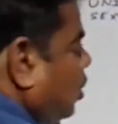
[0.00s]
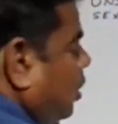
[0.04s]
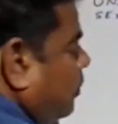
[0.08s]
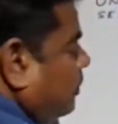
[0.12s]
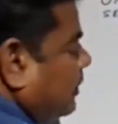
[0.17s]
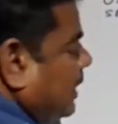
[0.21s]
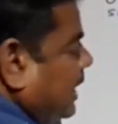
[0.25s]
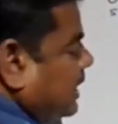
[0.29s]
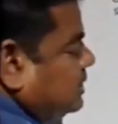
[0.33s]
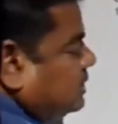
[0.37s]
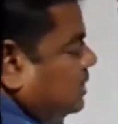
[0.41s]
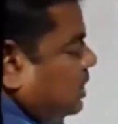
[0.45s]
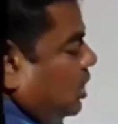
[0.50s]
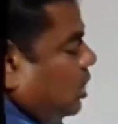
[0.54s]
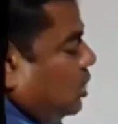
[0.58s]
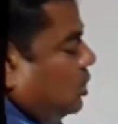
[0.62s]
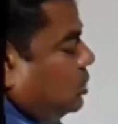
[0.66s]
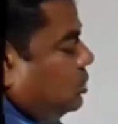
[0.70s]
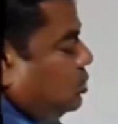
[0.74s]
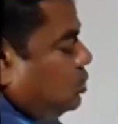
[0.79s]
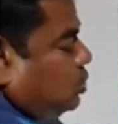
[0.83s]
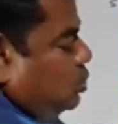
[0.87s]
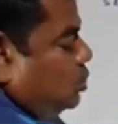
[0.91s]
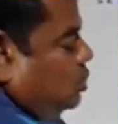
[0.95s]
of castor
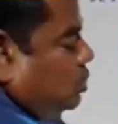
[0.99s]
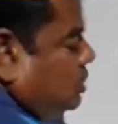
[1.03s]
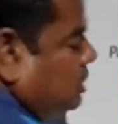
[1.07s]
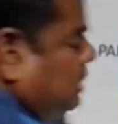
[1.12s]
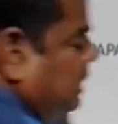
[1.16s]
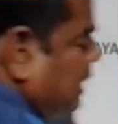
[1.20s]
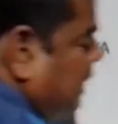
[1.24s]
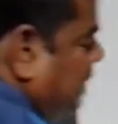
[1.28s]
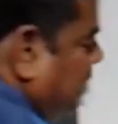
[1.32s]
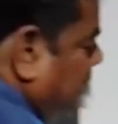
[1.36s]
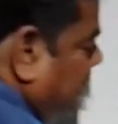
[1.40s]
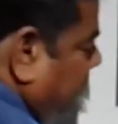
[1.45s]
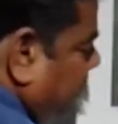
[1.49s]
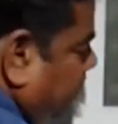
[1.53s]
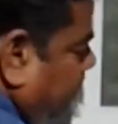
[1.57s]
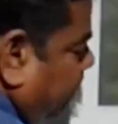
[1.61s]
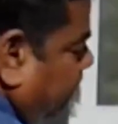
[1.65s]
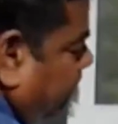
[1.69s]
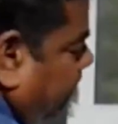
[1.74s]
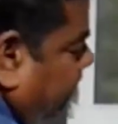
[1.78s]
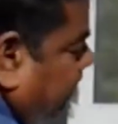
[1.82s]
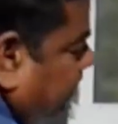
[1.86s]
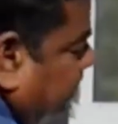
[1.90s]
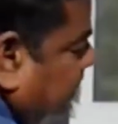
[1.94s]
also, see here,
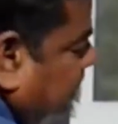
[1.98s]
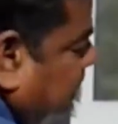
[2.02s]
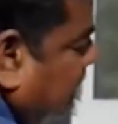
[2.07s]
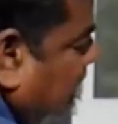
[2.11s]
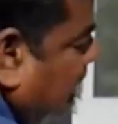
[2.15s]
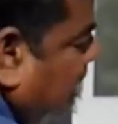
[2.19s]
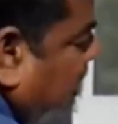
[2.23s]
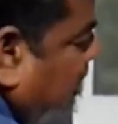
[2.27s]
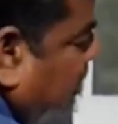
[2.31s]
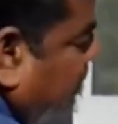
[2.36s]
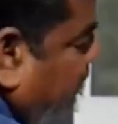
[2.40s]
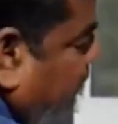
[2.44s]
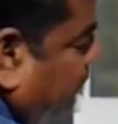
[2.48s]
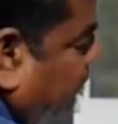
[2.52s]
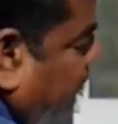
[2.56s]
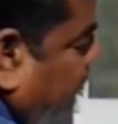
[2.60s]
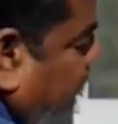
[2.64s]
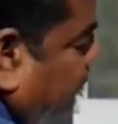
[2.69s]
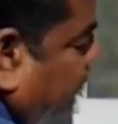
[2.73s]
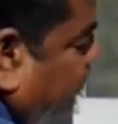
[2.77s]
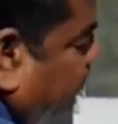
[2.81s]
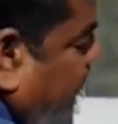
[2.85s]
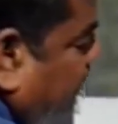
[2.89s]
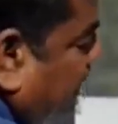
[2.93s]
these are the
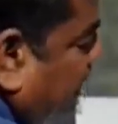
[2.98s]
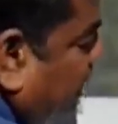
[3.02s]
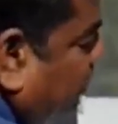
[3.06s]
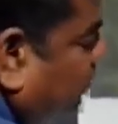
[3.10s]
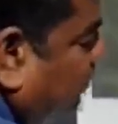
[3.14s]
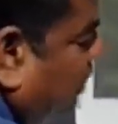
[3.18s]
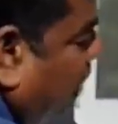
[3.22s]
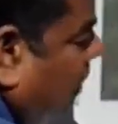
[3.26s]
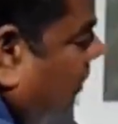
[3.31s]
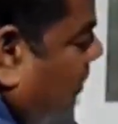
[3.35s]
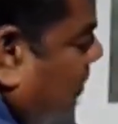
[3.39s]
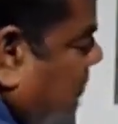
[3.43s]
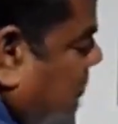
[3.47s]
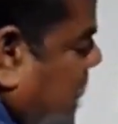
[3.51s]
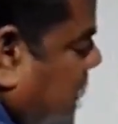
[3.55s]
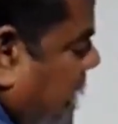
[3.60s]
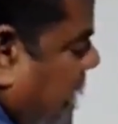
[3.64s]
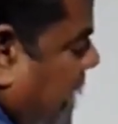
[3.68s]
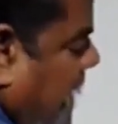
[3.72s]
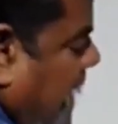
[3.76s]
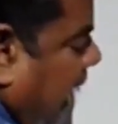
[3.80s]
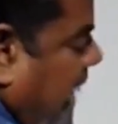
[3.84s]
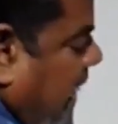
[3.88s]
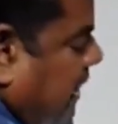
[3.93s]
male flowers
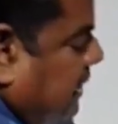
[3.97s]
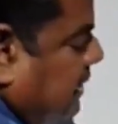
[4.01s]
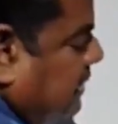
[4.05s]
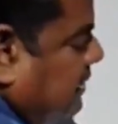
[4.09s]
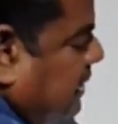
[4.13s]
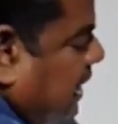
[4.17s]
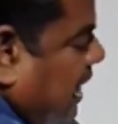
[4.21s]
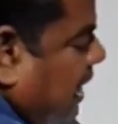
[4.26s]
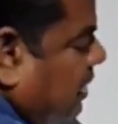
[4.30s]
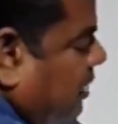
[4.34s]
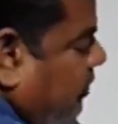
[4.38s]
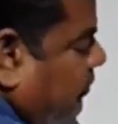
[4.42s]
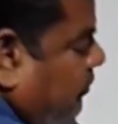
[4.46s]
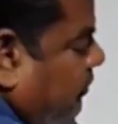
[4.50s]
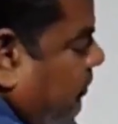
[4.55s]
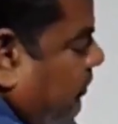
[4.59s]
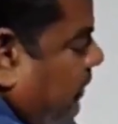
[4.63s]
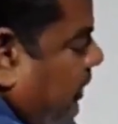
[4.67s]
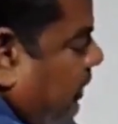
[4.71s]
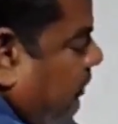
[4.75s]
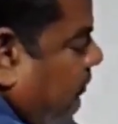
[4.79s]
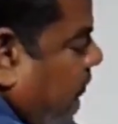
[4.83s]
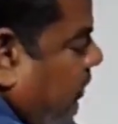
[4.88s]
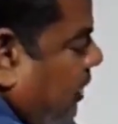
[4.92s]
and these are the
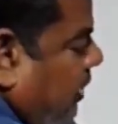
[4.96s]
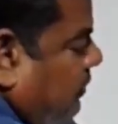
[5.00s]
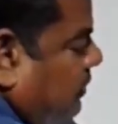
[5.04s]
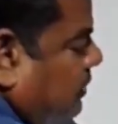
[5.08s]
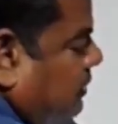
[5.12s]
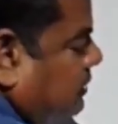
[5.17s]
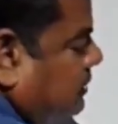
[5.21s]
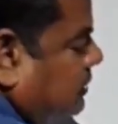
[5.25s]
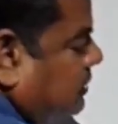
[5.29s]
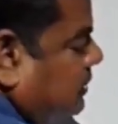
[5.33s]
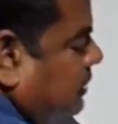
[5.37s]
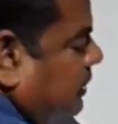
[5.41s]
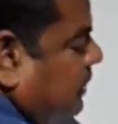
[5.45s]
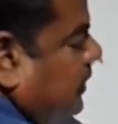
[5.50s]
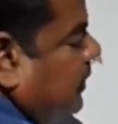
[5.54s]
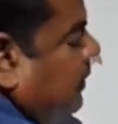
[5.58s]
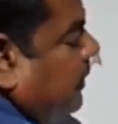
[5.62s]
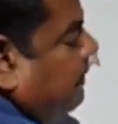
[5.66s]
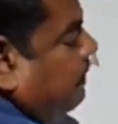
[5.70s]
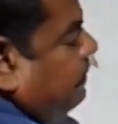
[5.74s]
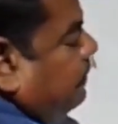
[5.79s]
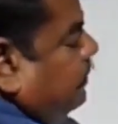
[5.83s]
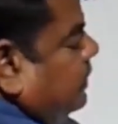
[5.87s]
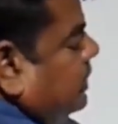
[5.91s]
female flowers.
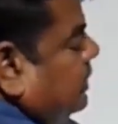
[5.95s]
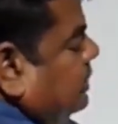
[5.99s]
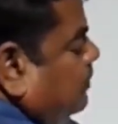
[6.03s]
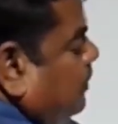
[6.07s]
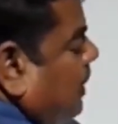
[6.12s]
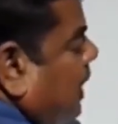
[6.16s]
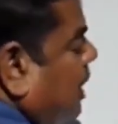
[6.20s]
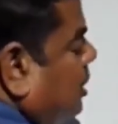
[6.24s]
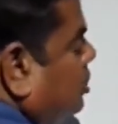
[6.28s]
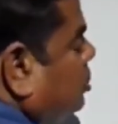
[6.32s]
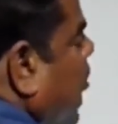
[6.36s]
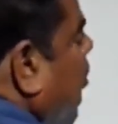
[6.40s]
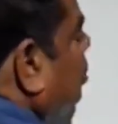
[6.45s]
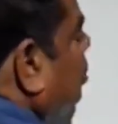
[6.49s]
These plants